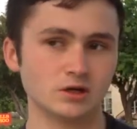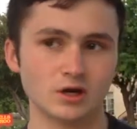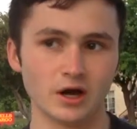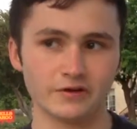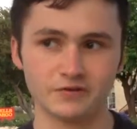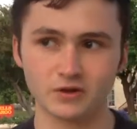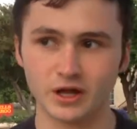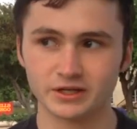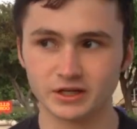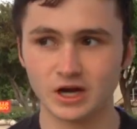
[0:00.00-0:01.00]
I feel
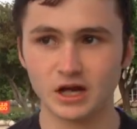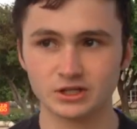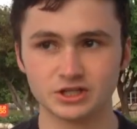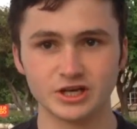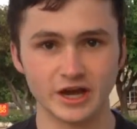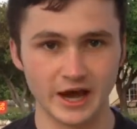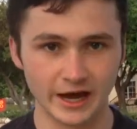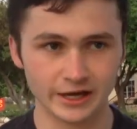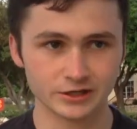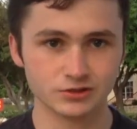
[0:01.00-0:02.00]
like technology can
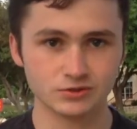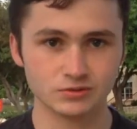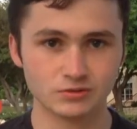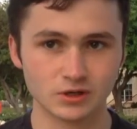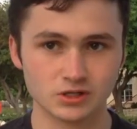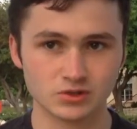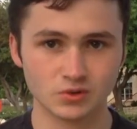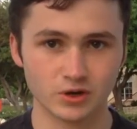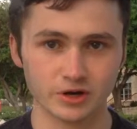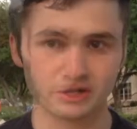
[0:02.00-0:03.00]
add to a
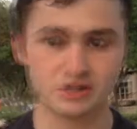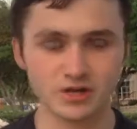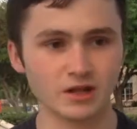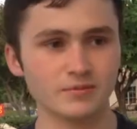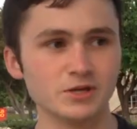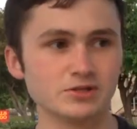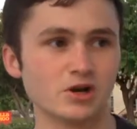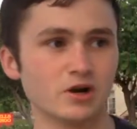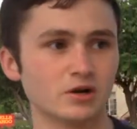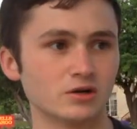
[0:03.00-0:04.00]
story. These elements
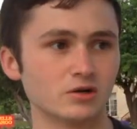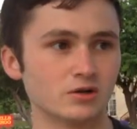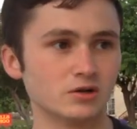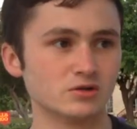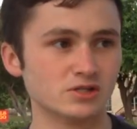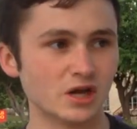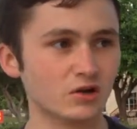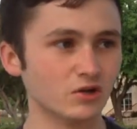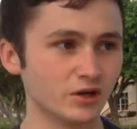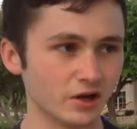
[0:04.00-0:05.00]
are
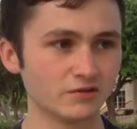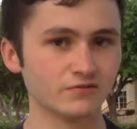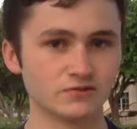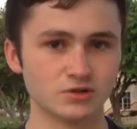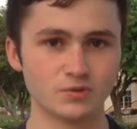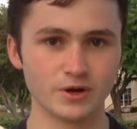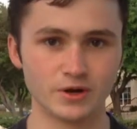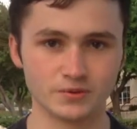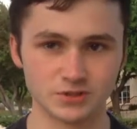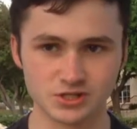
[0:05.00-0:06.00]
subtle enough to where
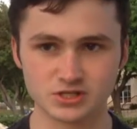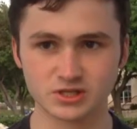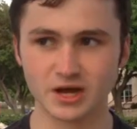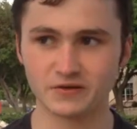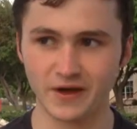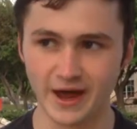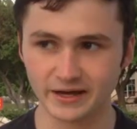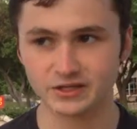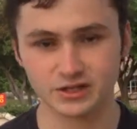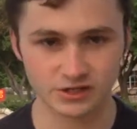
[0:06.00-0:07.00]
it would just kind of
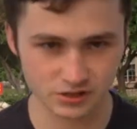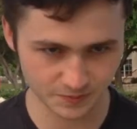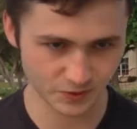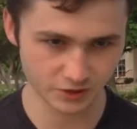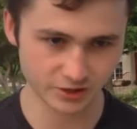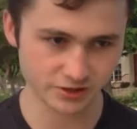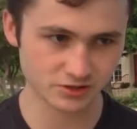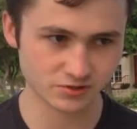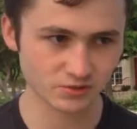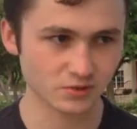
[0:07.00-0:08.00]
add to the
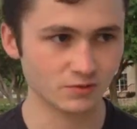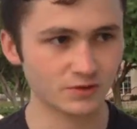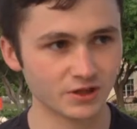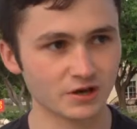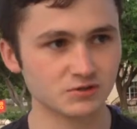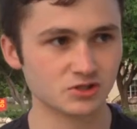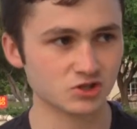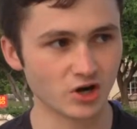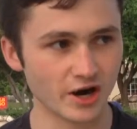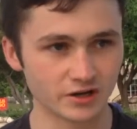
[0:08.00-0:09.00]
experience without
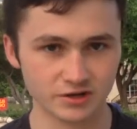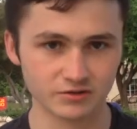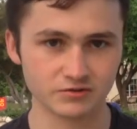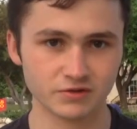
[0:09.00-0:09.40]
distracting